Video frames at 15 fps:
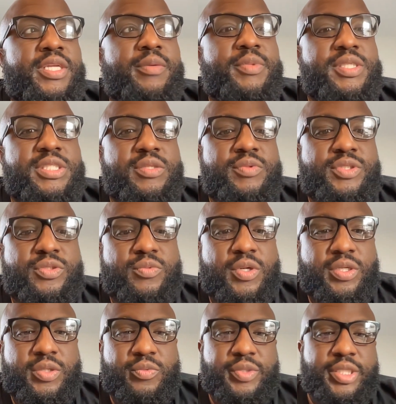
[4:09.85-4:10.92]
Let me see what you're
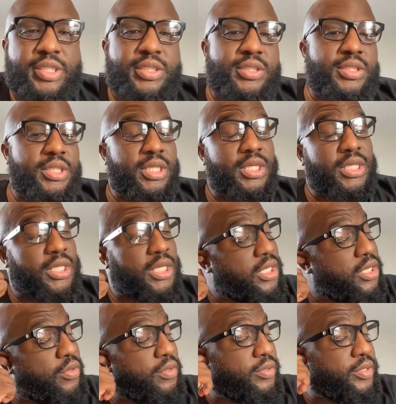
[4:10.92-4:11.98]
working with. And then I
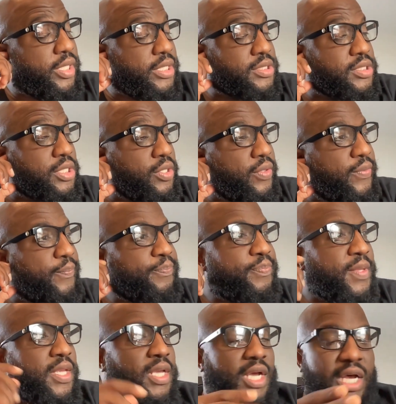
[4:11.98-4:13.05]
go on that. So
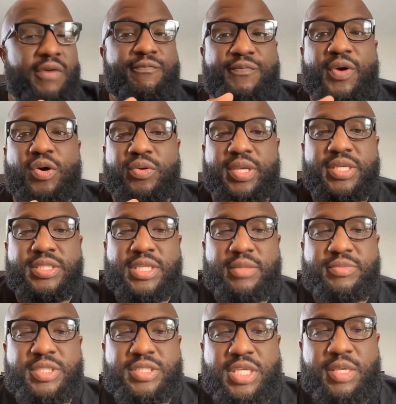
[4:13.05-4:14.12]
I'm focused. I'm
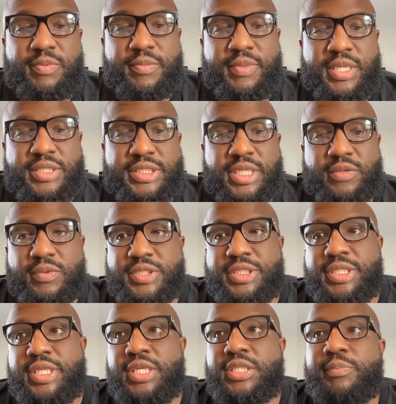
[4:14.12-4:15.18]
just keeping my chick where she
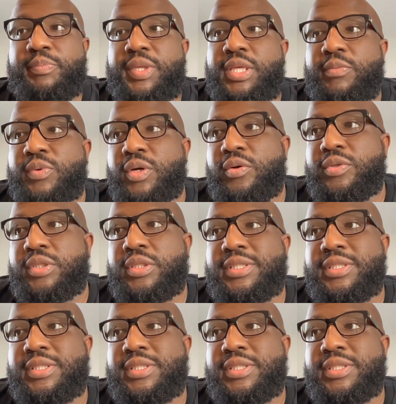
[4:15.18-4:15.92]
need to be, bro.